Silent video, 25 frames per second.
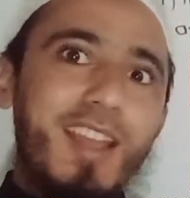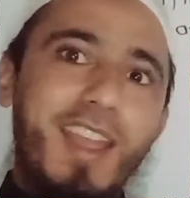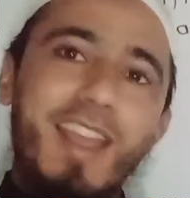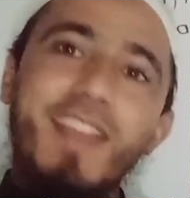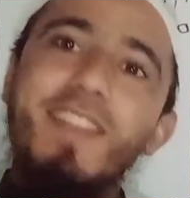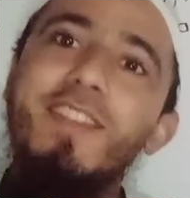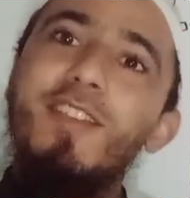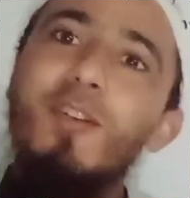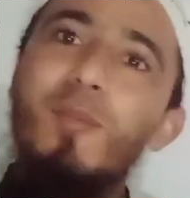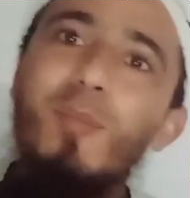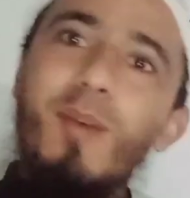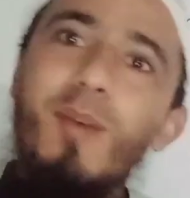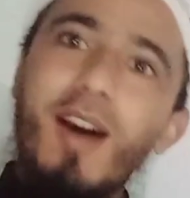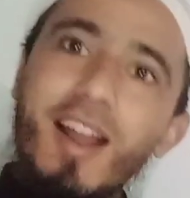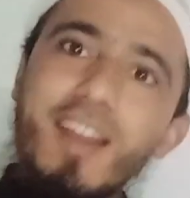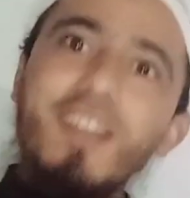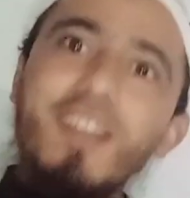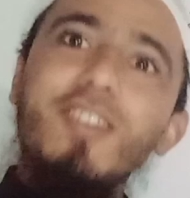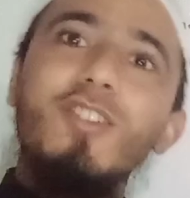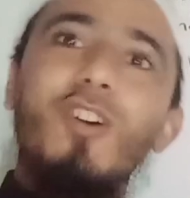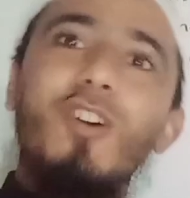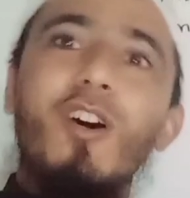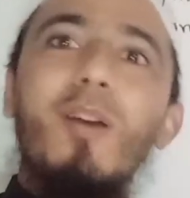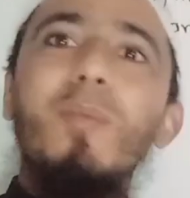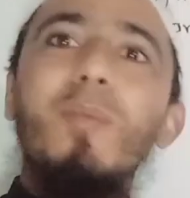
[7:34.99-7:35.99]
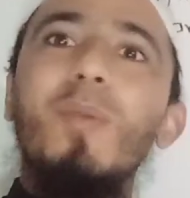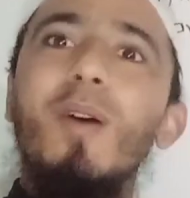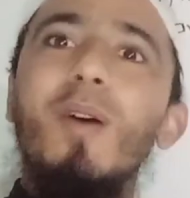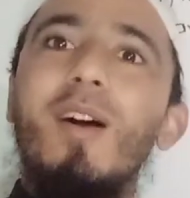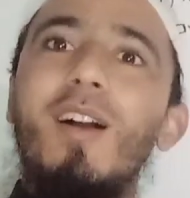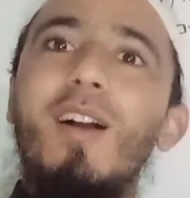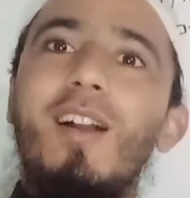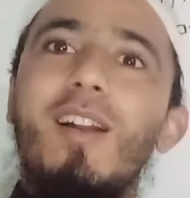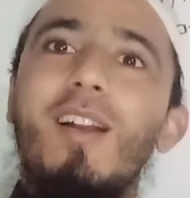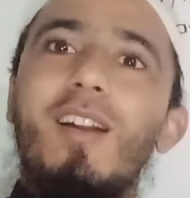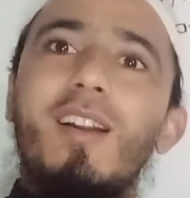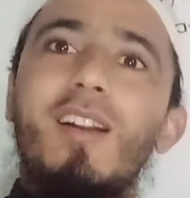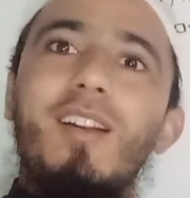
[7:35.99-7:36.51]
in the mind
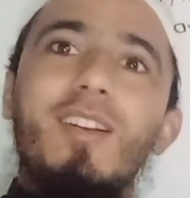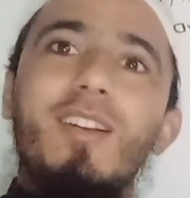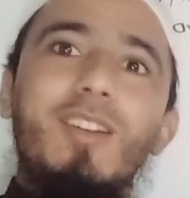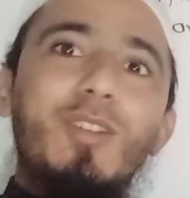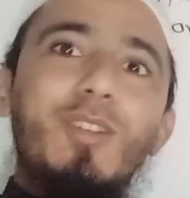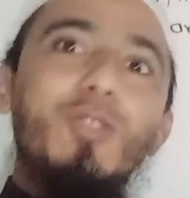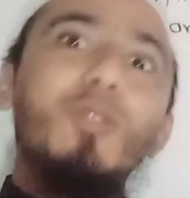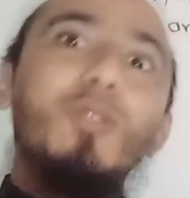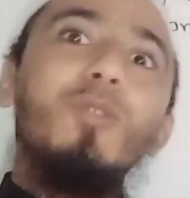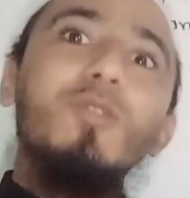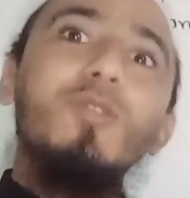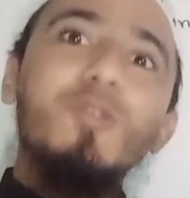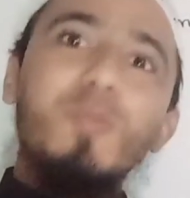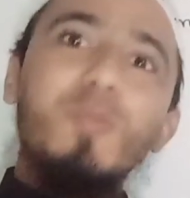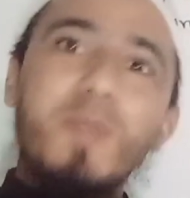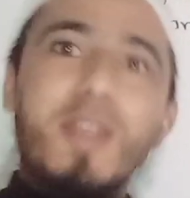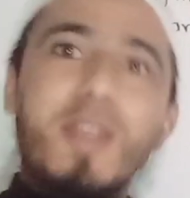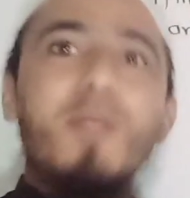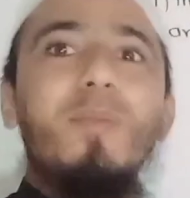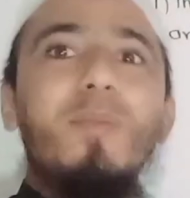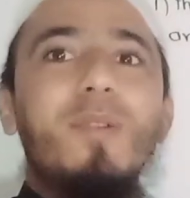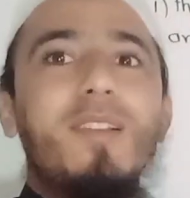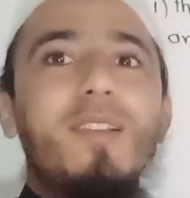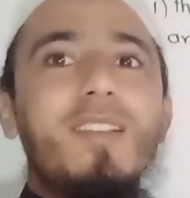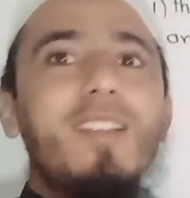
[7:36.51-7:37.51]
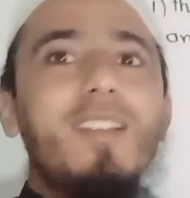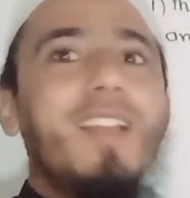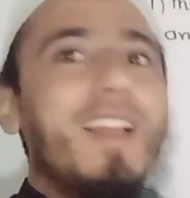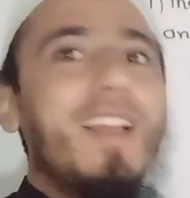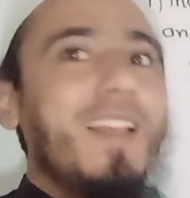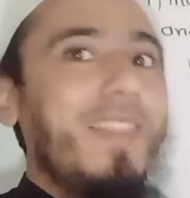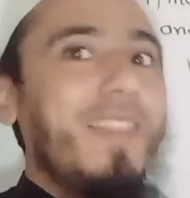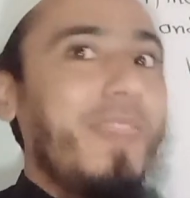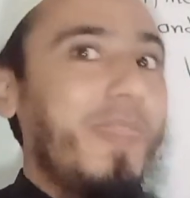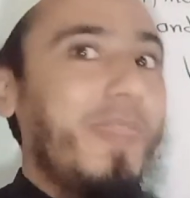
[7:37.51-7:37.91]
of those people,